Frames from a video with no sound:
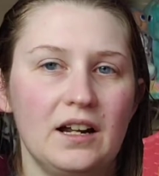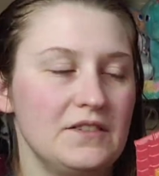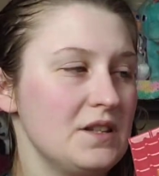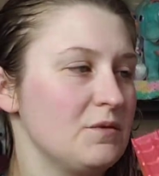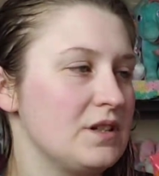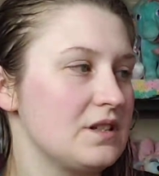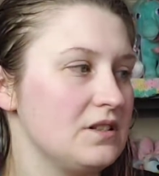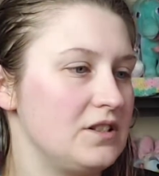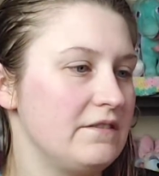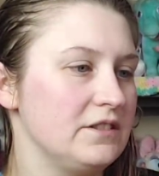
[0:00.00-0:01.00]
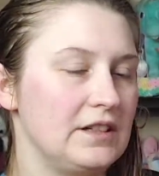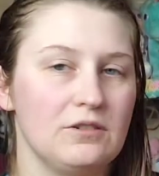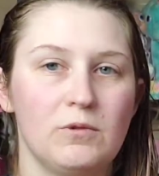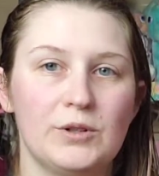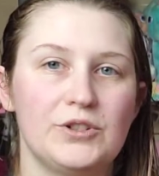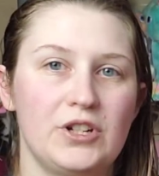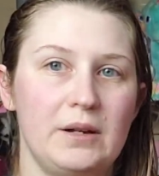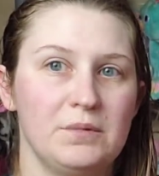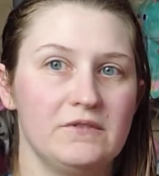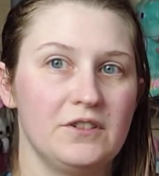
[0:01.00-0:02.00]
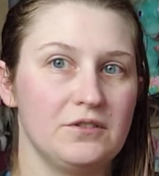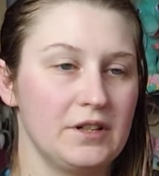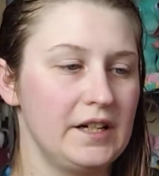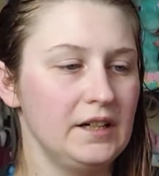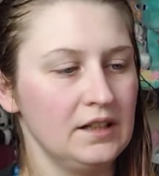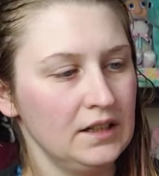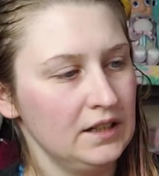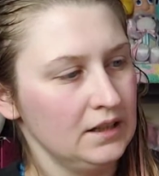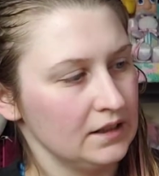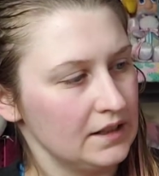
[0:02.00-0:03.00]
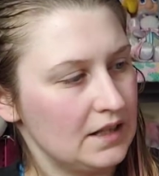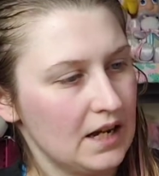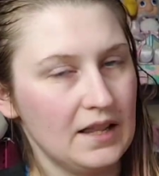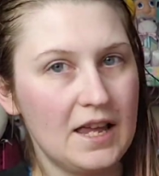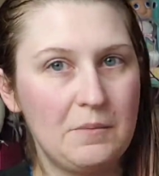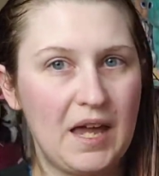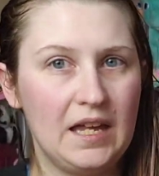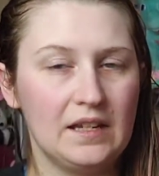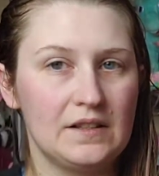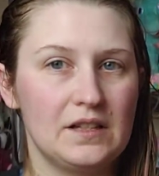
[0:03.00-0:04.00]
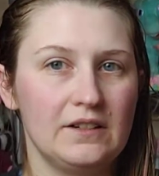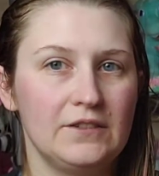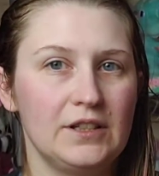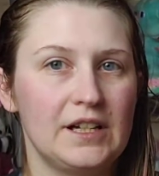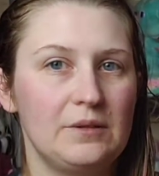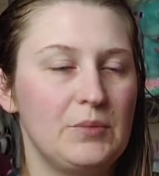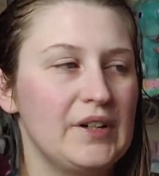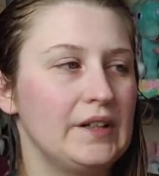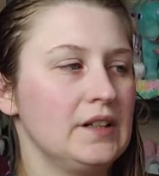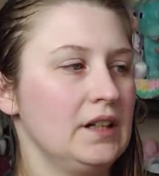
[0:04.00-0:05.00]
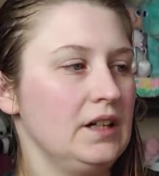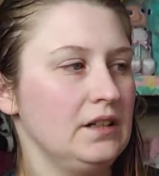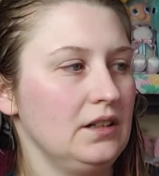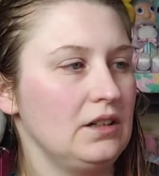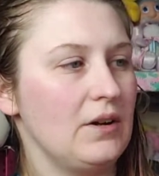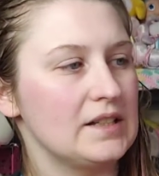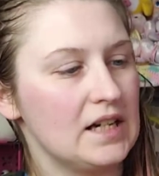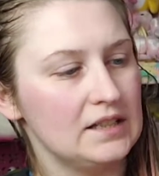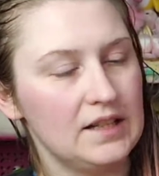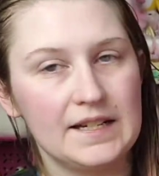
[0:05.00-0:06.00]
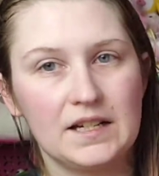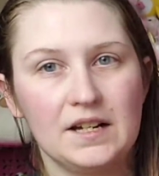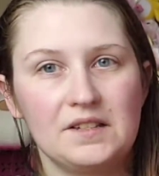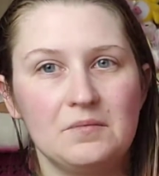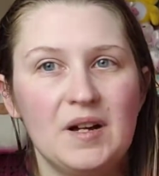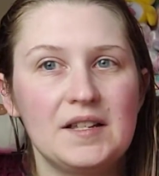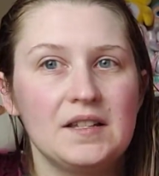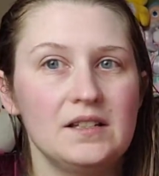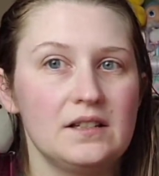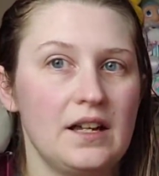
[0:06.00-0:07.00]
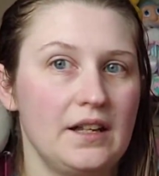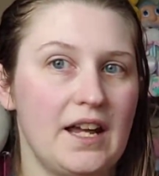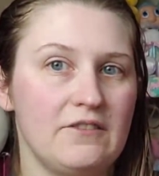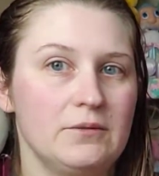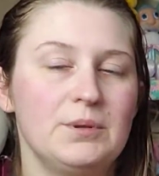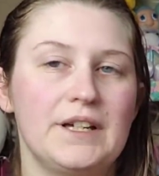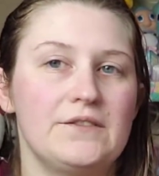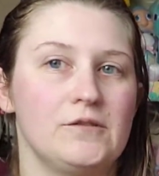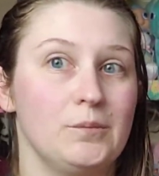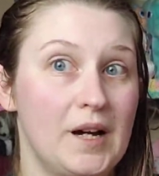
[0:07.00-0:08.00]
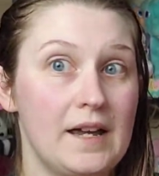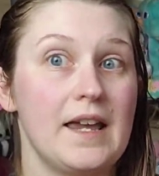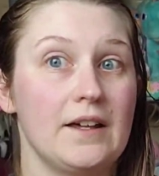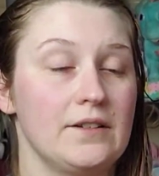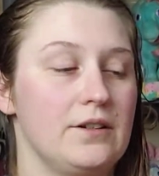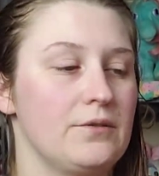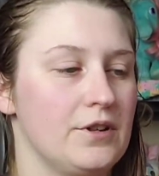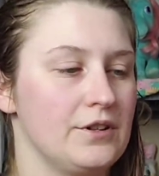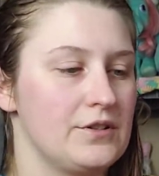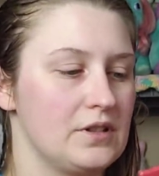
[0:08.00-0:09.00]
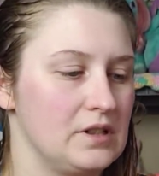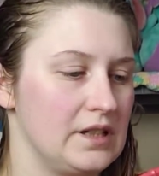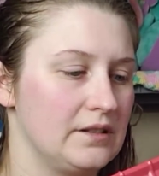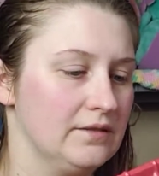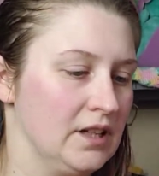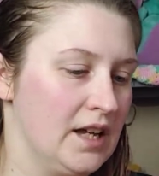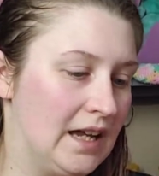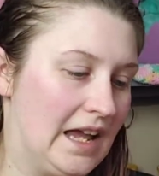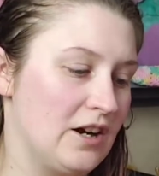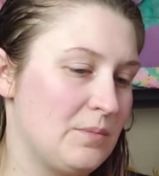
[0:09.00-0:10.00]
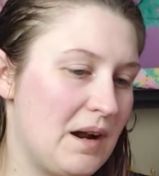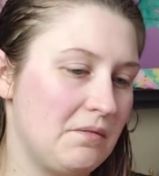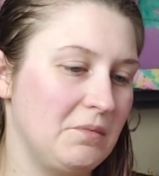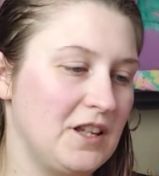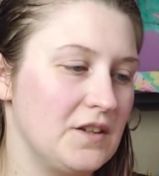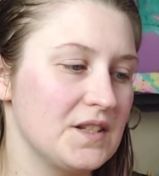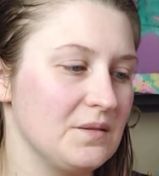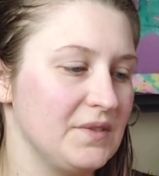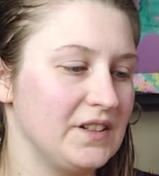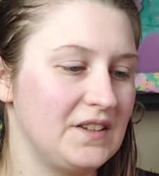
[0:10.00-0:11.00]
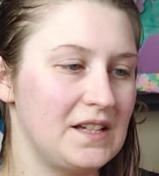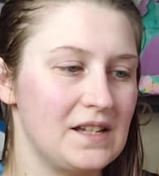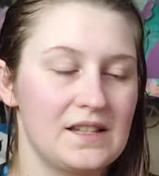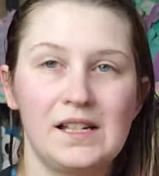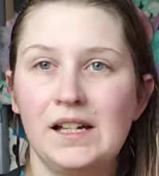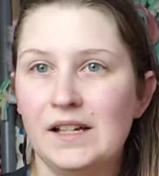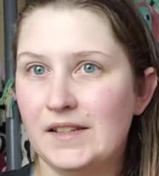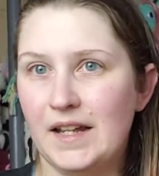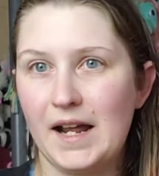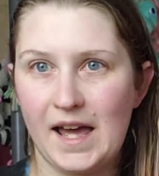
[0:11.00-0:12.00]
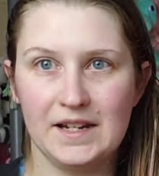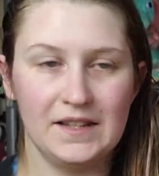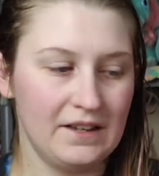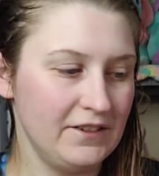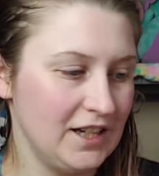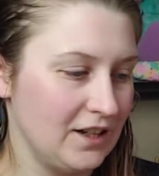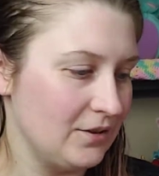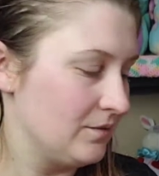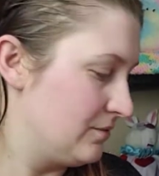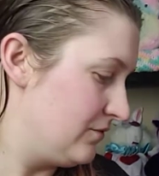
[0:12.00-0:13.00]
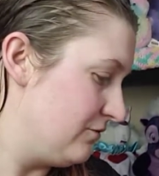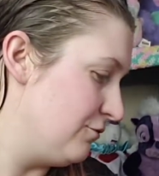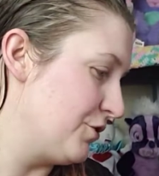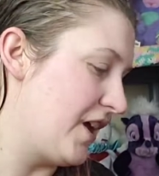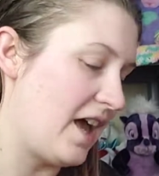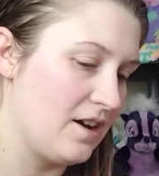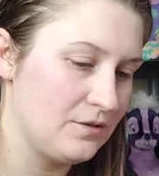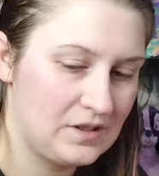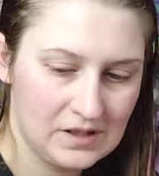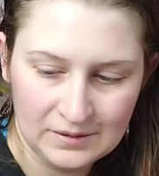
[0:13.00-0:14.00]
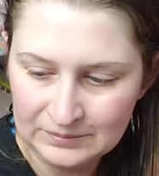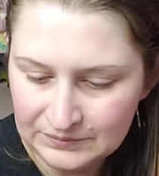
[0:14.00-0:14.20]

This one is definitely the worst shape of the three. It's got like paint and stuff on it, but you know, I'd kind of like to customize it and have a place for my calico critters to live. And I'll probably use some of the things that I had in that video for the house.